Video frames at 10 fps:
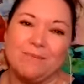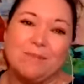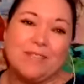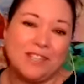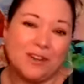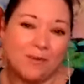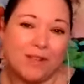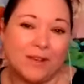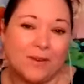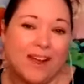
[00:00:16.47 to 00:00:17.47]
I'm going to be
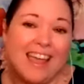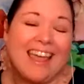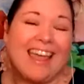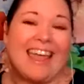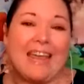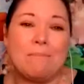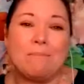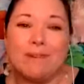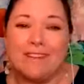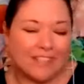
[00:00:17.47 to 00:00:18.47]
sharing with you a
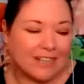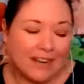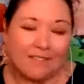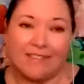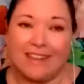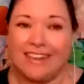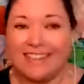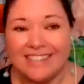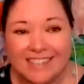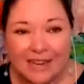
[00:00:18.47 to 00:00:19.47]
bunch of
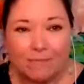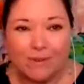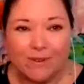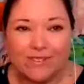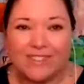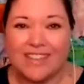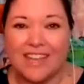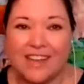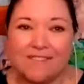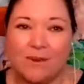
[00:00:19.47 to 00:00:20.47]
examples
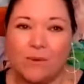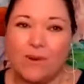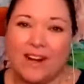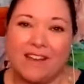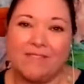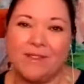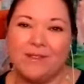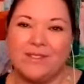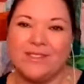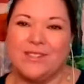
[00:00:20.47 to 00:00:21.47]
of what I've
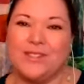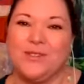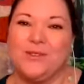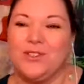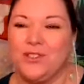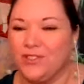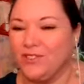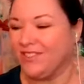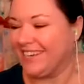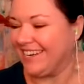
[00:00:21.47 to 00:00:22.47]
used to
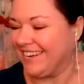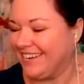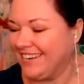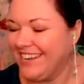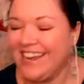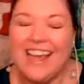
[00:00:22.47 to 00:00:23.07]
journal in